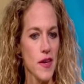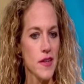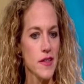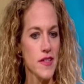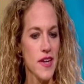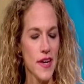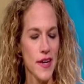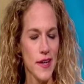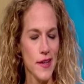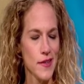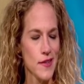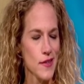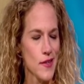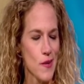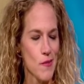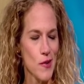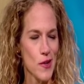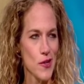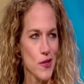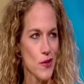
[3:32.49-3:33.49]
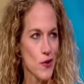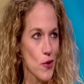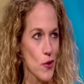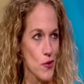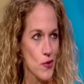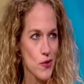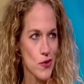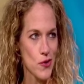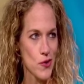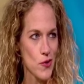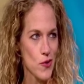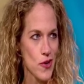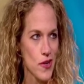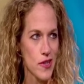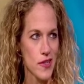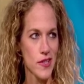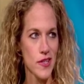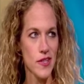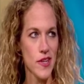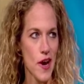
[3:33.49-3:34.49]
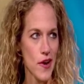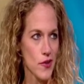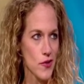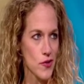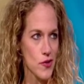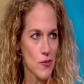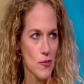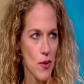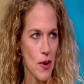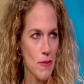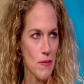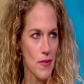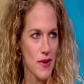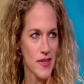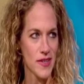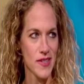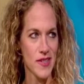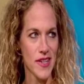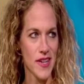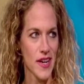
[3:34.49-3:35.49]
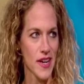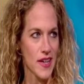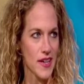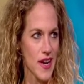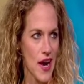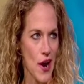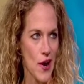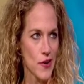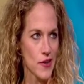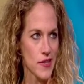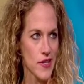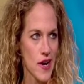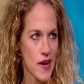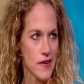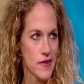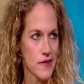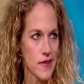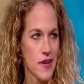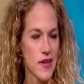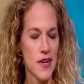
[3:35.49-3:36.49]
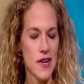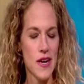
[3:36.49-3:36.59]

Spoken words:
taking someone to the grocery store, to doctor's appointments, to getting hair done,